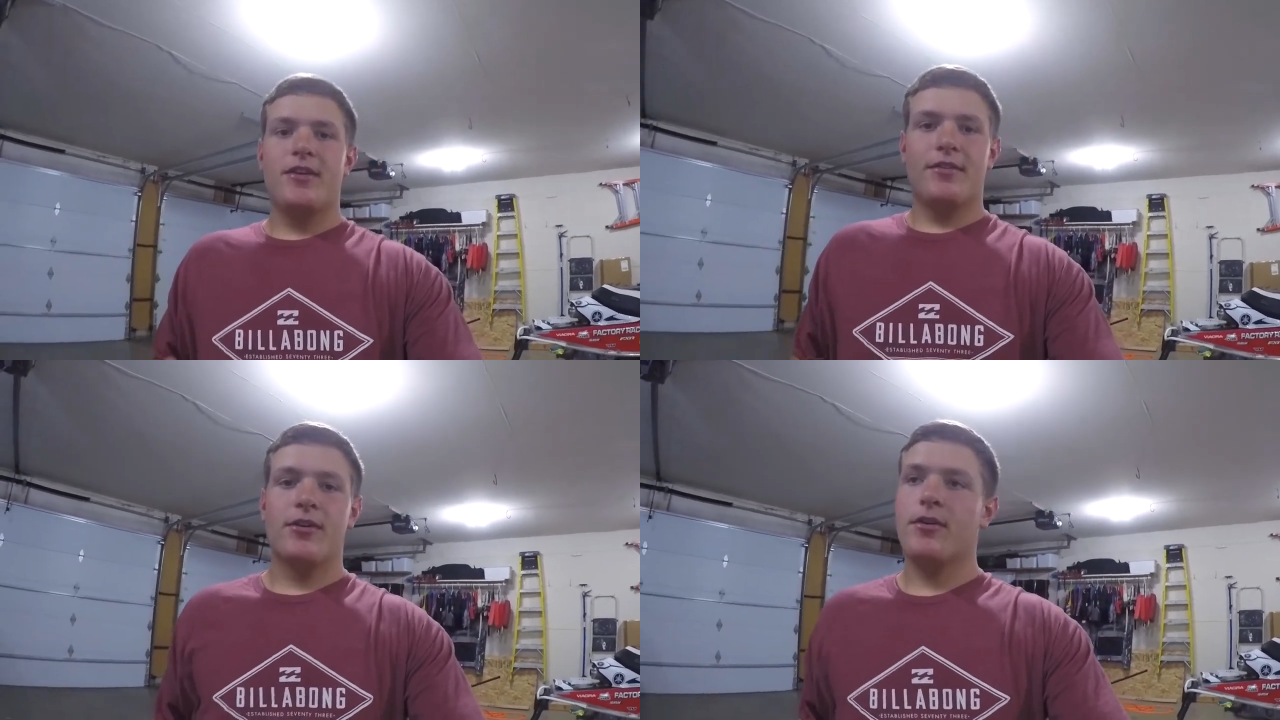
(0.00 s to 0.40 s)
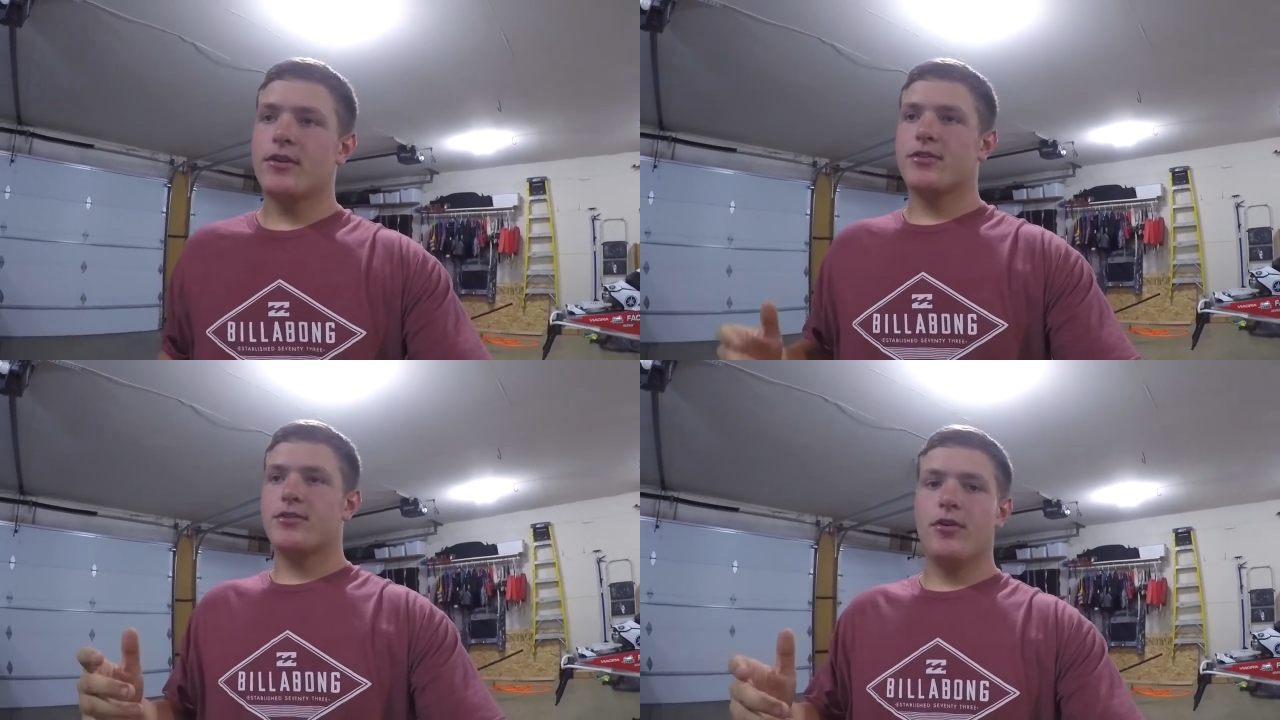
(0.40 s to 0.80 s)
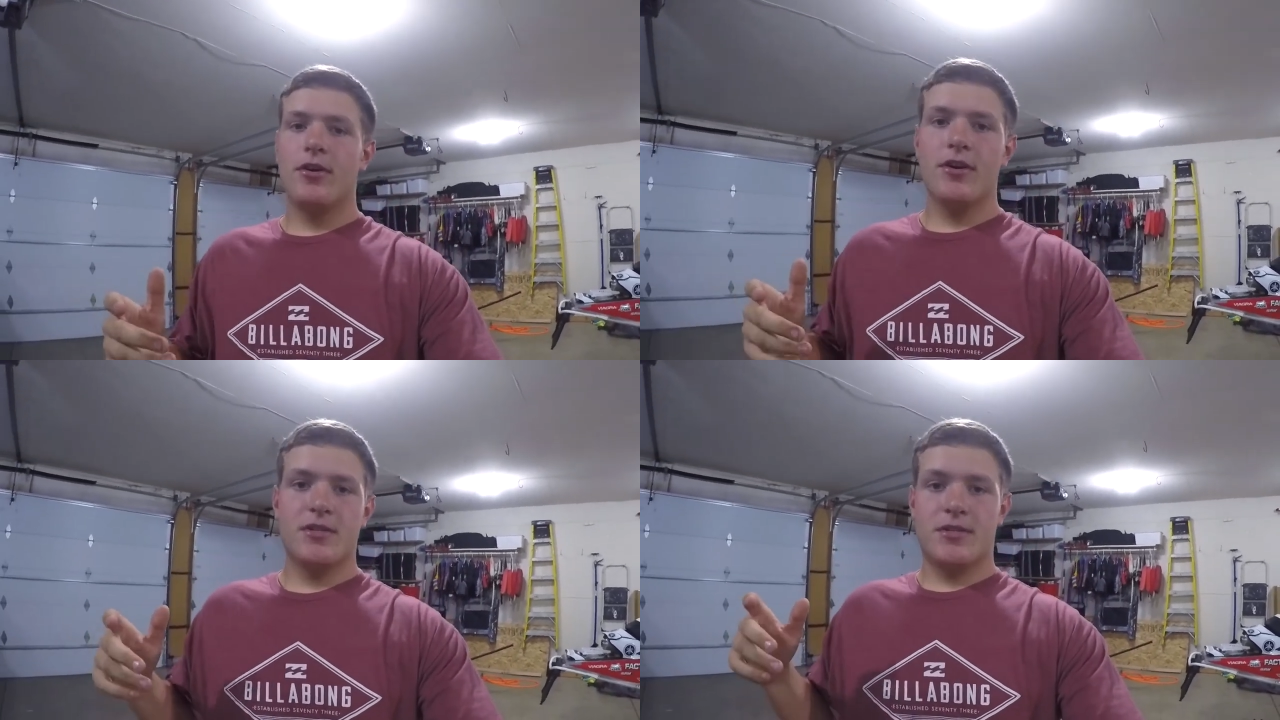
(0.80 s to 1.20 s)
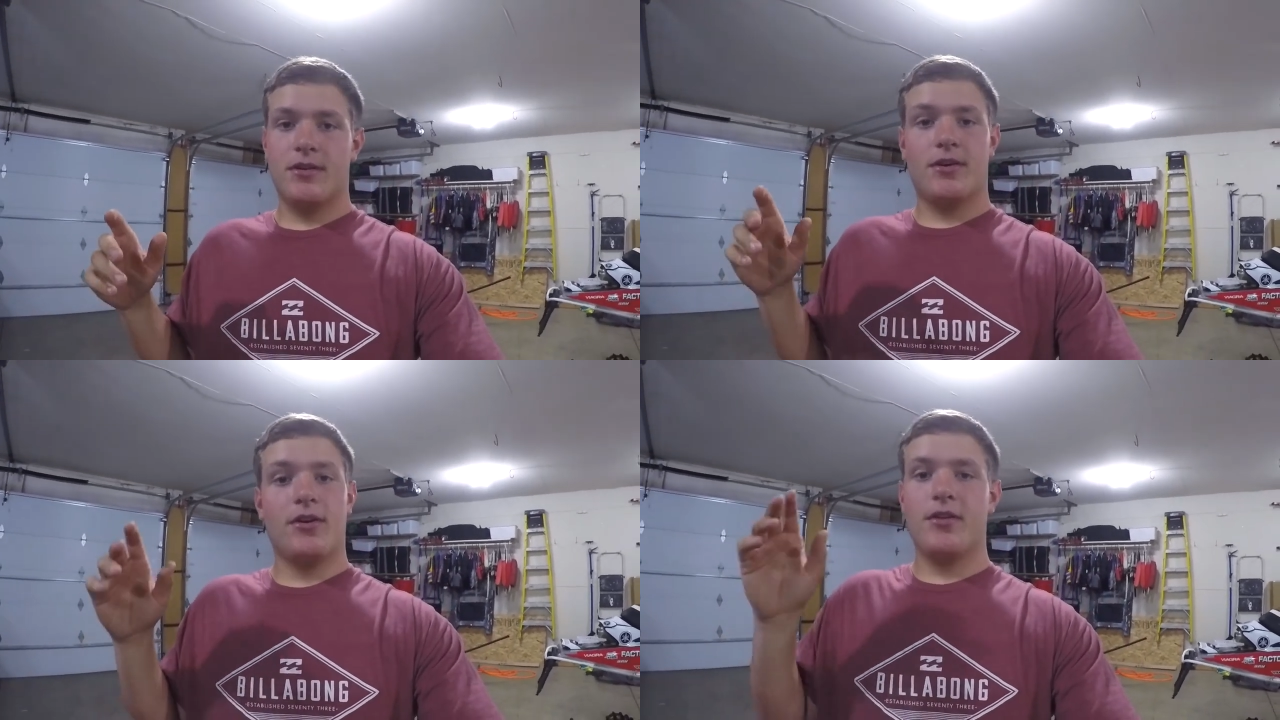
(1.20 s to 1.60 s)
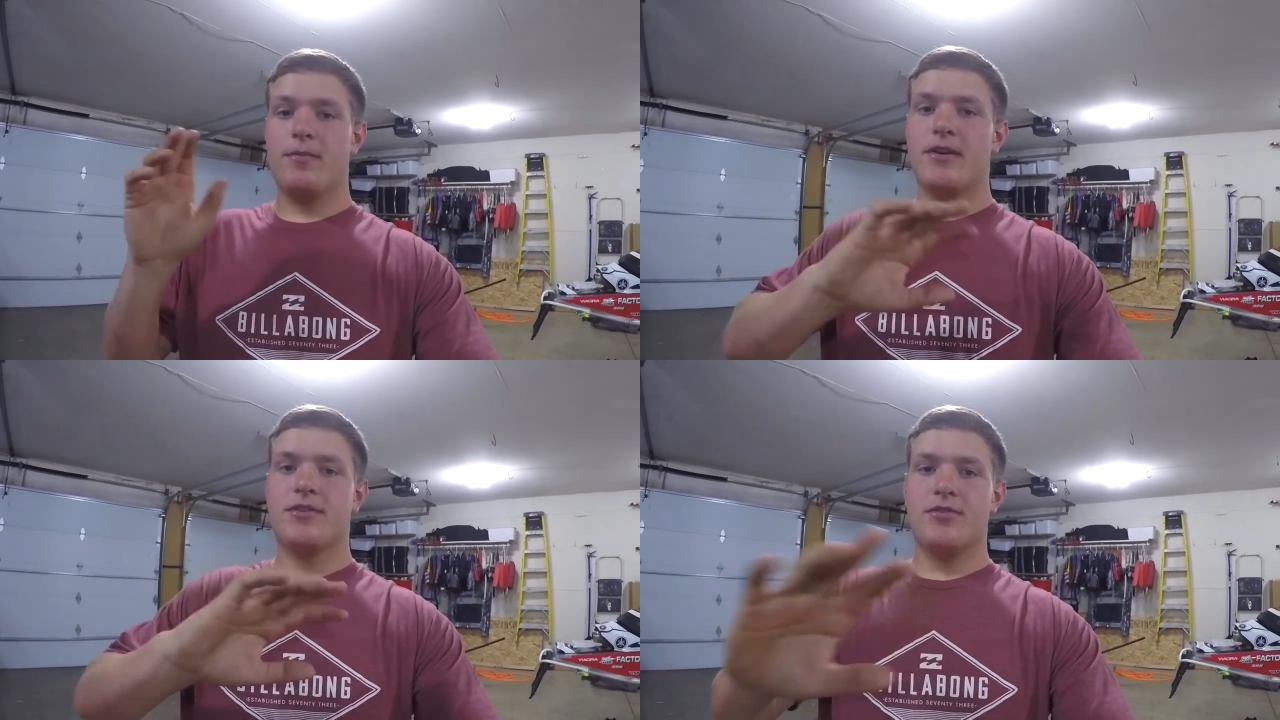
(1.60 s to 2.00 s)
You'd have to go into stores. You could only
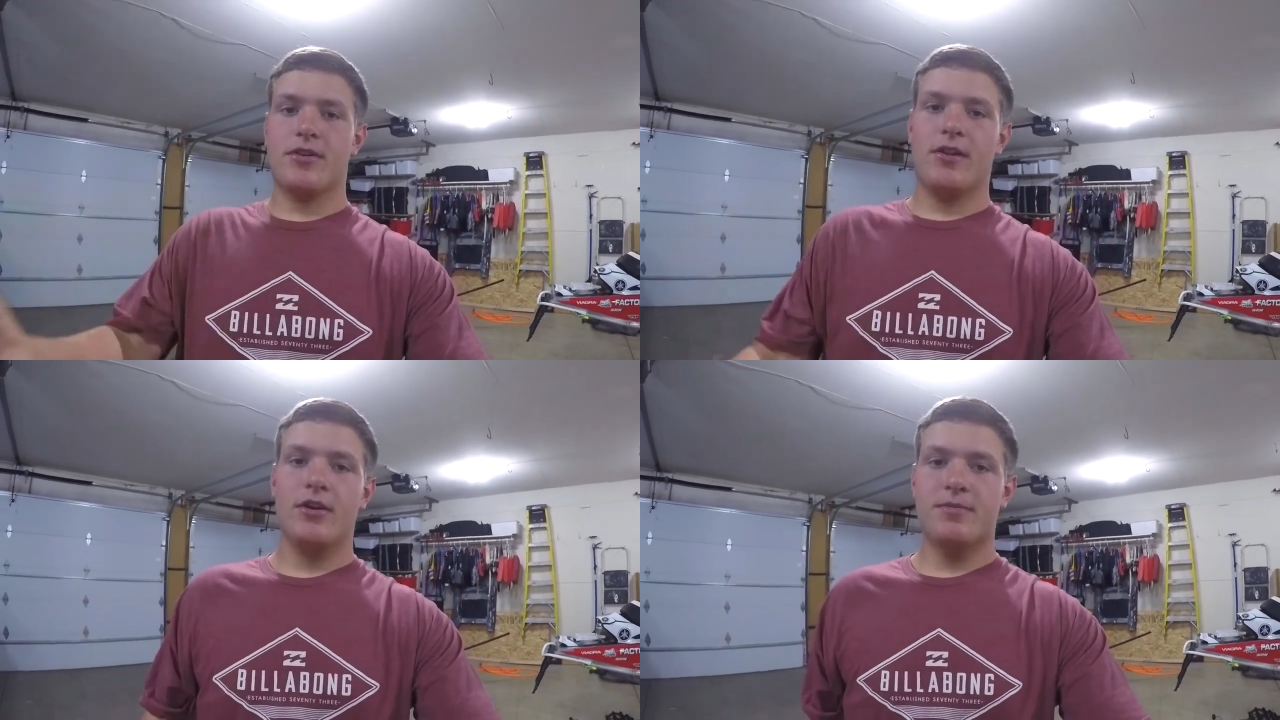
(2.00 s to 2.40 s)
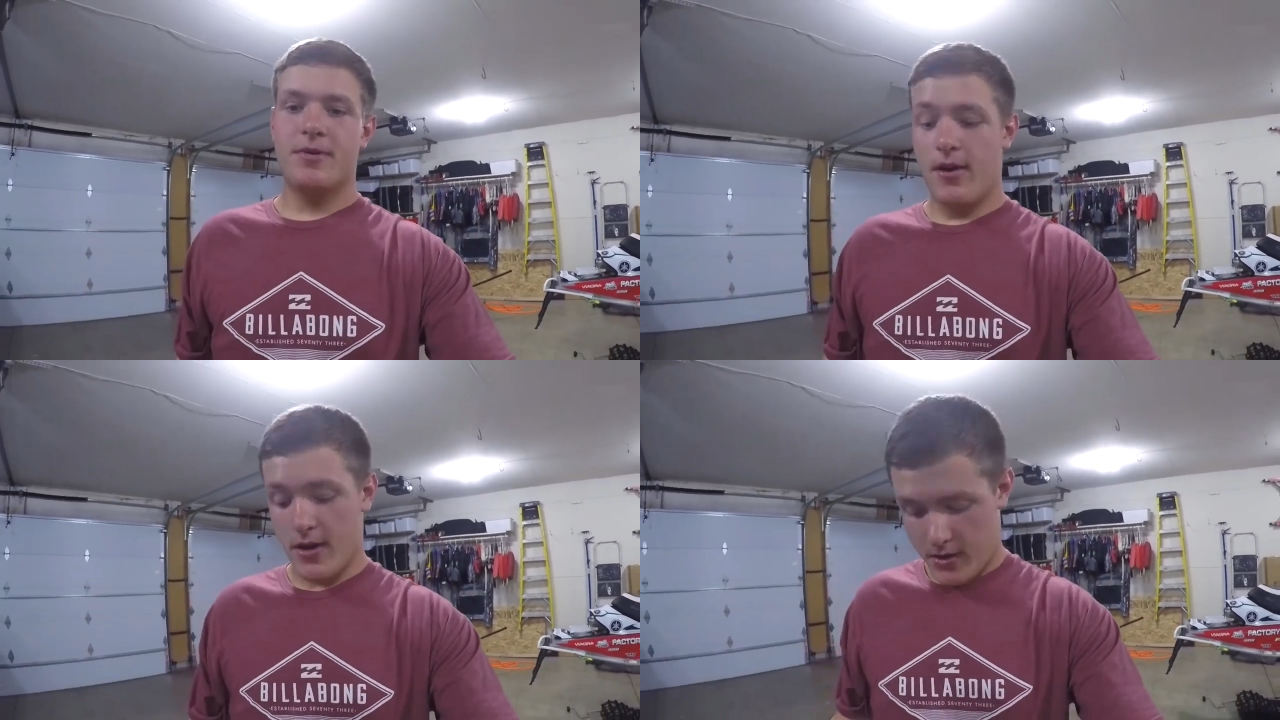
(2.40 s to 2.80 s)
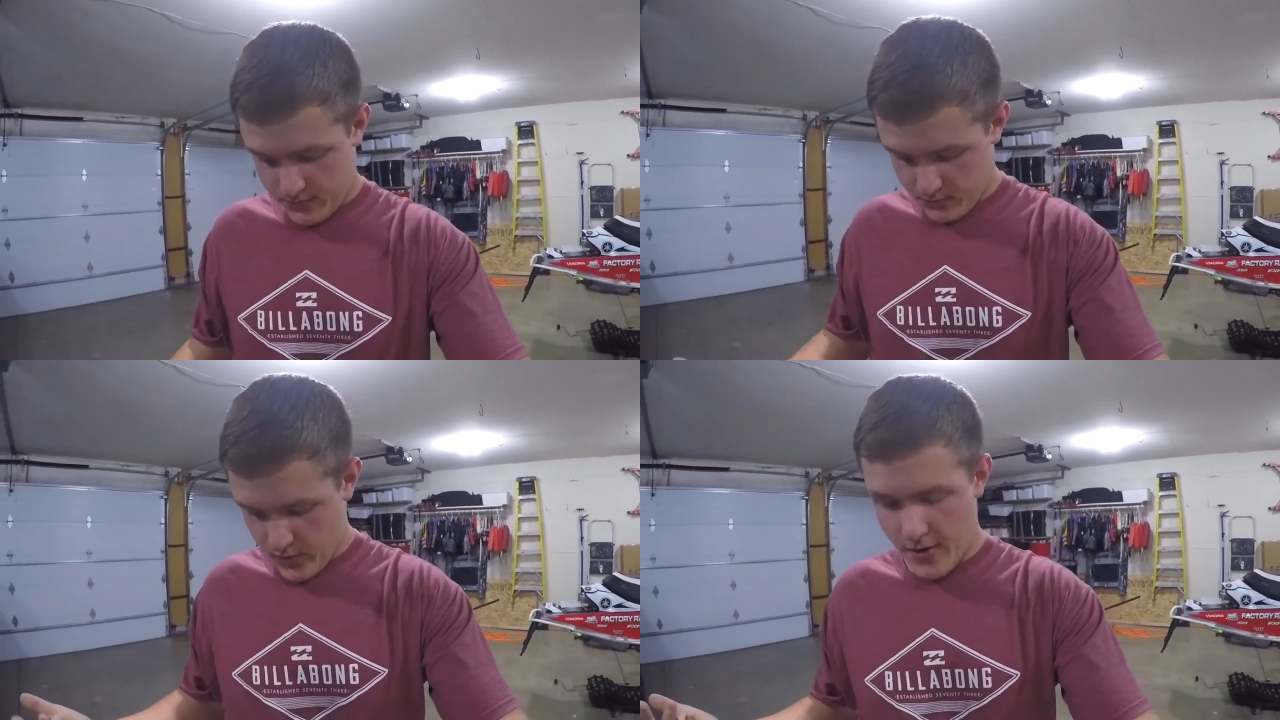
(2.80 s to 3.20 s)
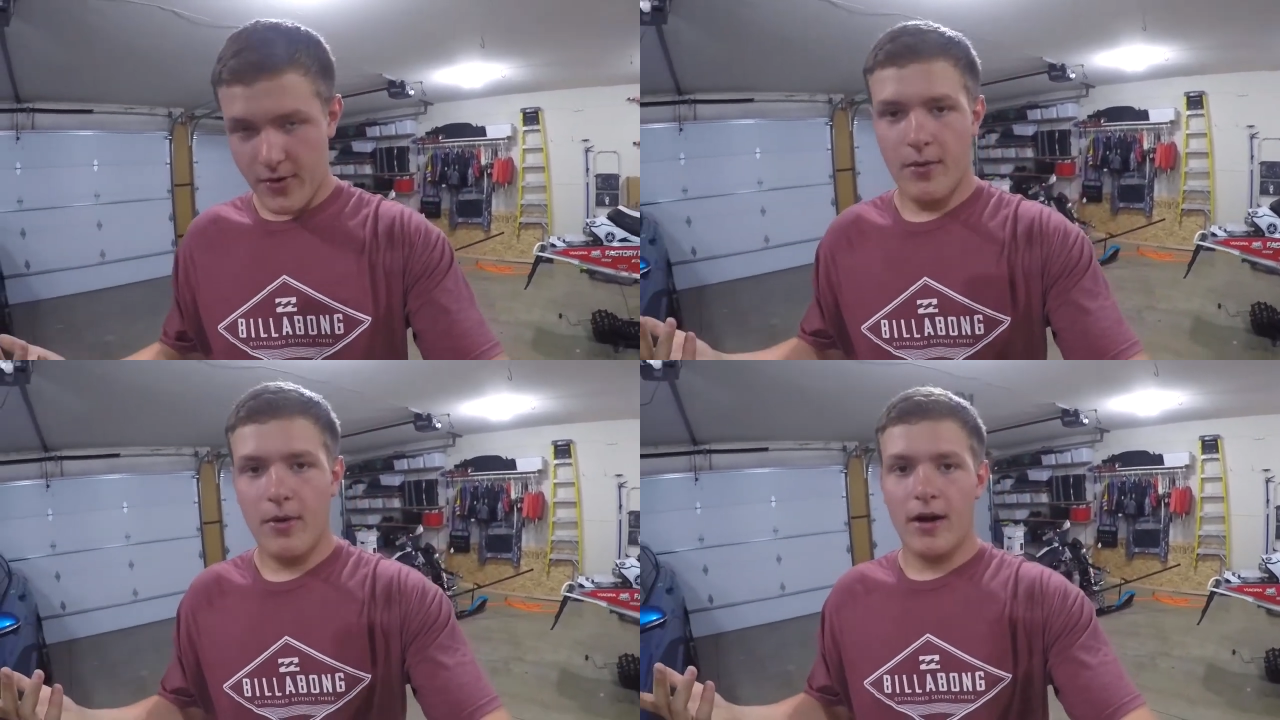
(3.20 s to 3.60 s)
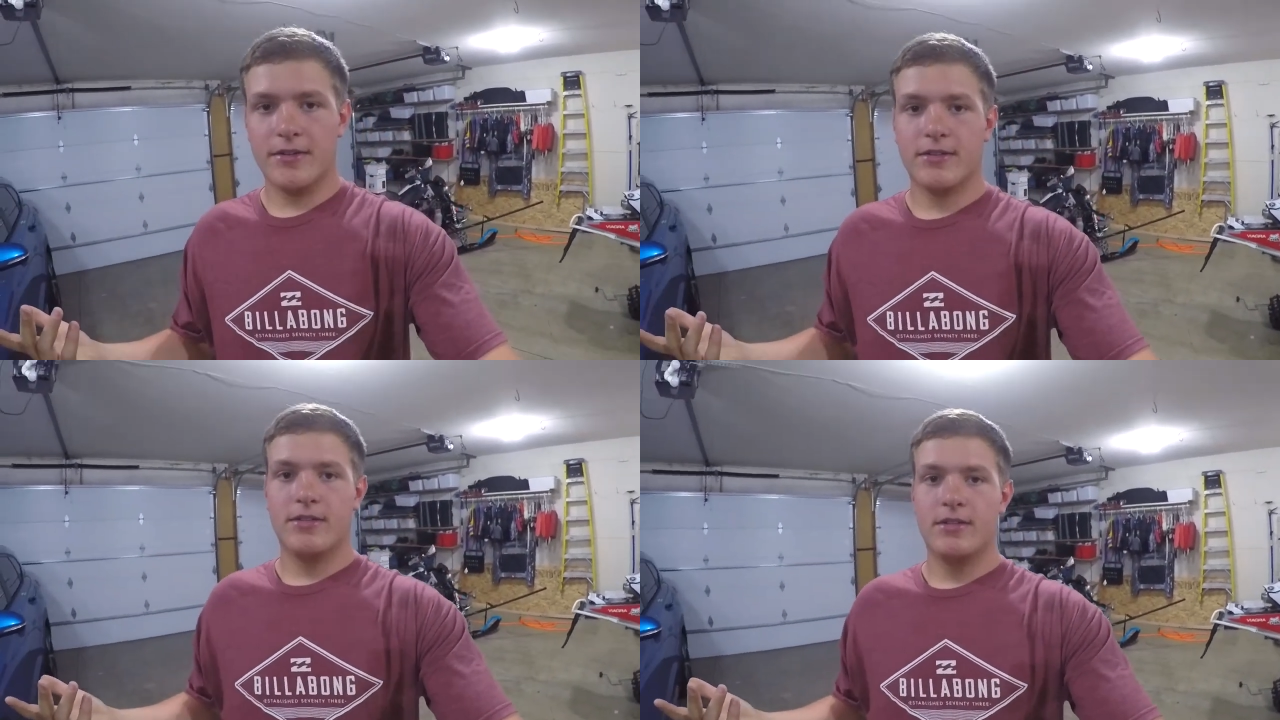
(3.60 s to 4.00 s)
buy certain clothes, but now I can wear what I want.